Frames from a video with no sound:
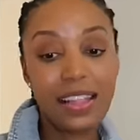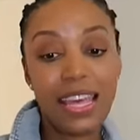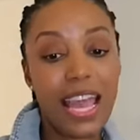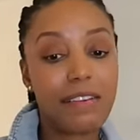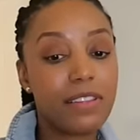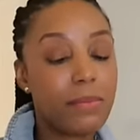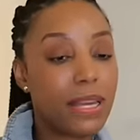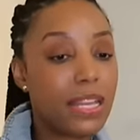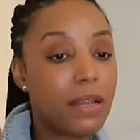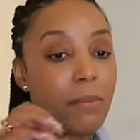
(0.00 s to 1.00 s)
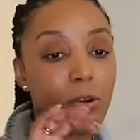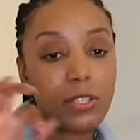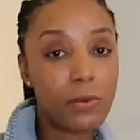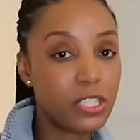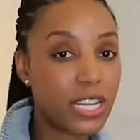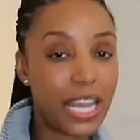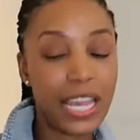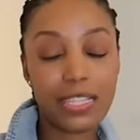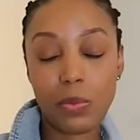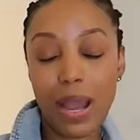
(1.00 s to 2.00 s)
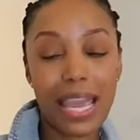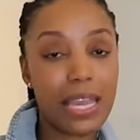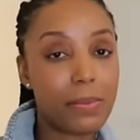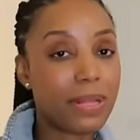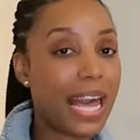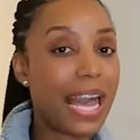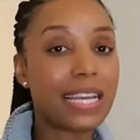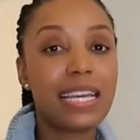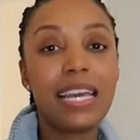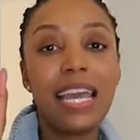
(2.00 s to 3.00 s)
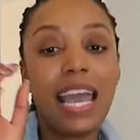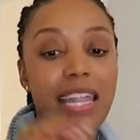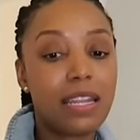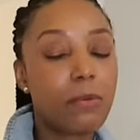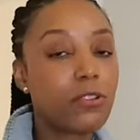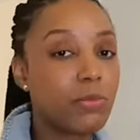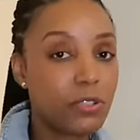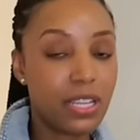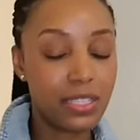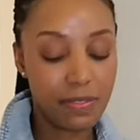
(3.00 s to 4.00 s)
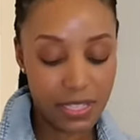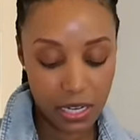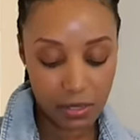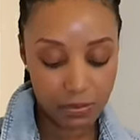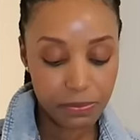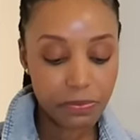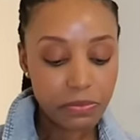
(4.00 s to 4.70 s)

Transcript: They have them in multiple shades, white, black, and then multiple shades of denim.